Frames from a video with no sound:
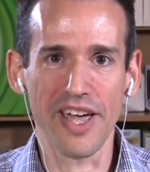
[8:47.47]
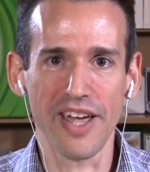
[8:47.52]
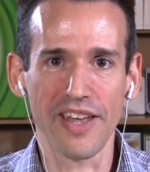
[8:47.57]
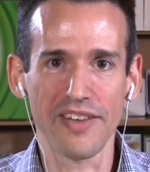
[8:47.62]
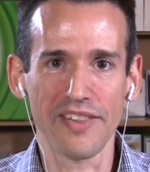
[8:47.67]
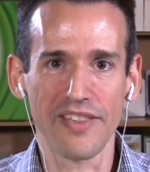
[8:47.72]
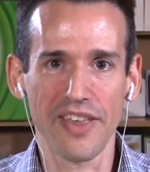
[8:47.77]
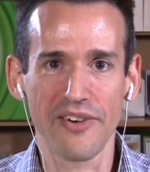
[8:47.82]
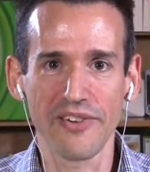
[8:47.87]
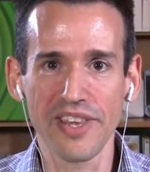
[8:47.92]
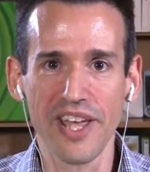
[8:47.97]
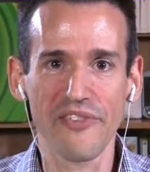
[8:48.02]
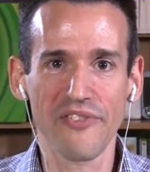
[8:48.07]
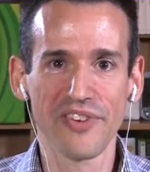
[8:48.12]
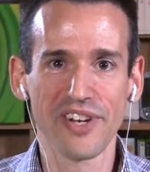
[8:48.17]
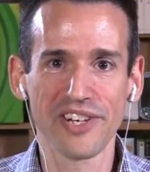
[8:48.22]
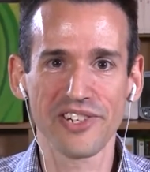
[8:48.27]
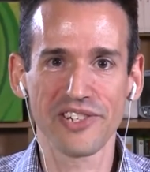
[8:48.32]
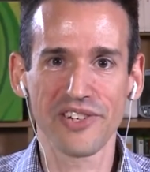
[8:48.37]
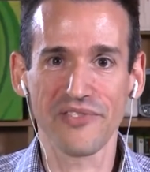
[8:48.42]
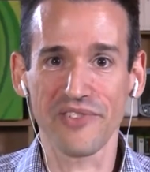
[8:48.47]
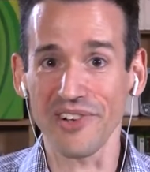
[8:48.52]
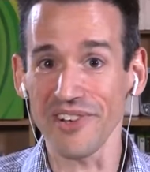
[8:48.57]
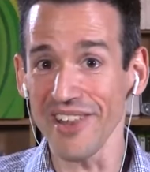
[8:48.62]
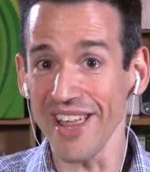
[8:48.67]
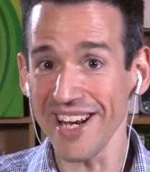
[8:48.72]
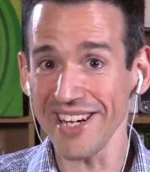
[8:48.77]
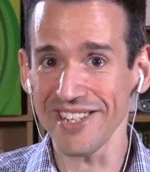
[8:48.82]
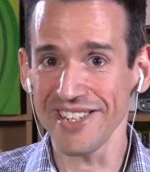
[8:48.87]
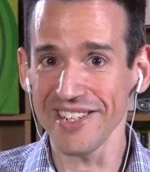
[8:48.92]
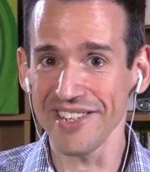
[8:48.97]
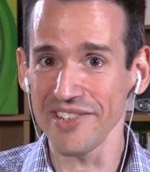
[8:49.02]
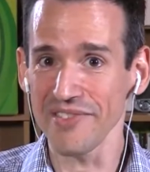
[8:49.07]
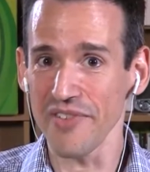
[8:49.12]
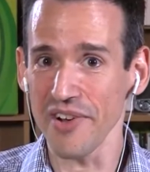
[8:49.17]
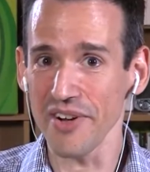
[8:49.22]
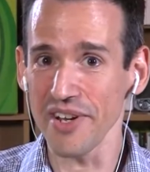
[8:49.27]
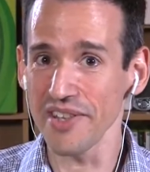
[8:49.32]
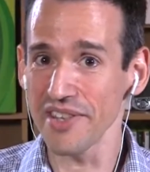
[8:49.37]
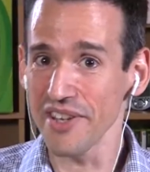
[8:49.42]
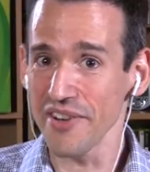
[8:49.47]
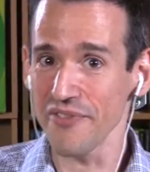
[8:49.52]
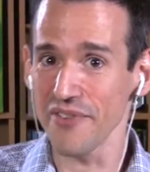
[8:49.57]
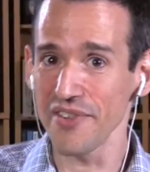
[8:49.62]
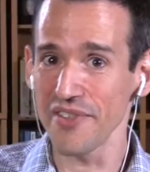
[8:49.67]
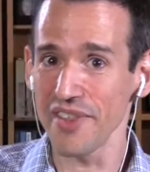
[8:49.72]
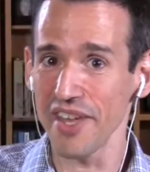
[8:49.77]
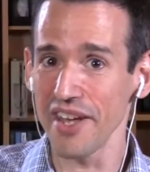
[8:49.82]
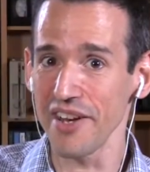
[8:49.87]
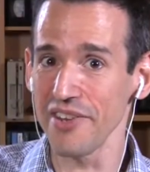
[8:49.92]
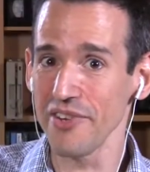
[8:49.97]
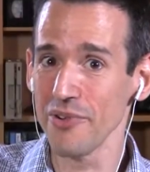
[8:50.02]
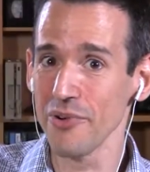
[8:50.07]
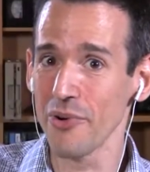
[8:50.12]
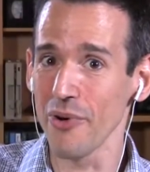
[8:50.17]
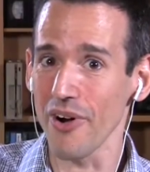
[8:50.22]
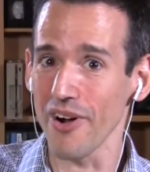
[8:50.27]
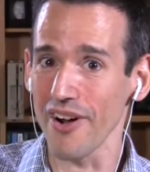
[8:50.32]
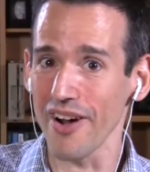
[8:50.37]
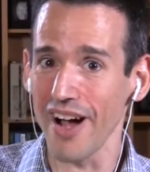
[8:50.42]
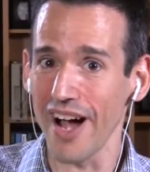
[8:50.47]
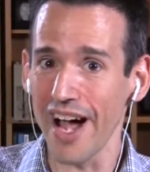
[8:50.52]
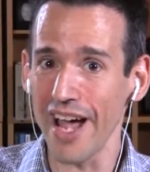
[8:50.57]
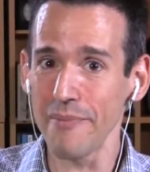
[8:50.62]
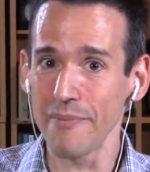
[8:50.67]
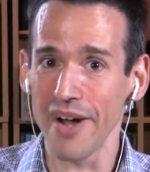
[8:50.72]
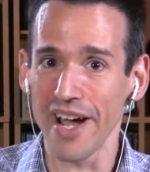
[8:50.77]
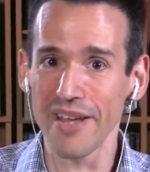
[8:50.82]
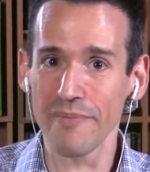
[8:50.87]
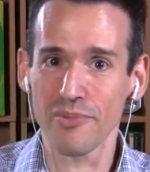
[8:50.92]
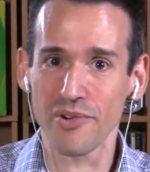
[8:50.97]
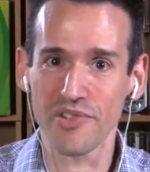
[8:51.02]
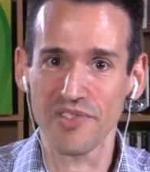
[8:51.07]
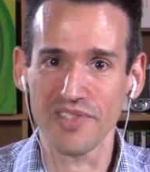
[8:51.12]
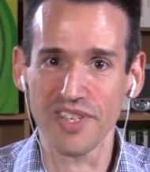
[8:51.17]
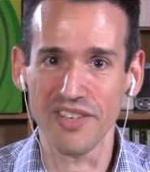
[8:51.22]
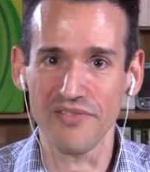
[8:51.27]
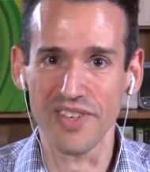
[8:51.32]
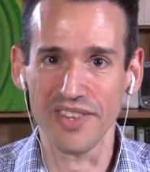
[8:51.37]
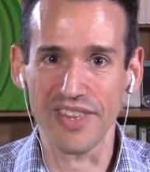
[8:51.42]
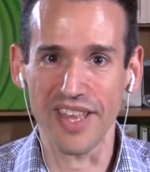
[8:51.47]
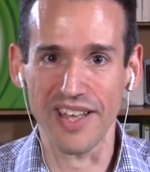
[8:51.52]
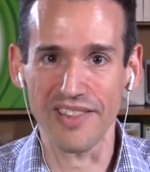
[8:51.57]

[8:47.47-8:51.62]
And their definition of collection is very different than you or I might perceive it,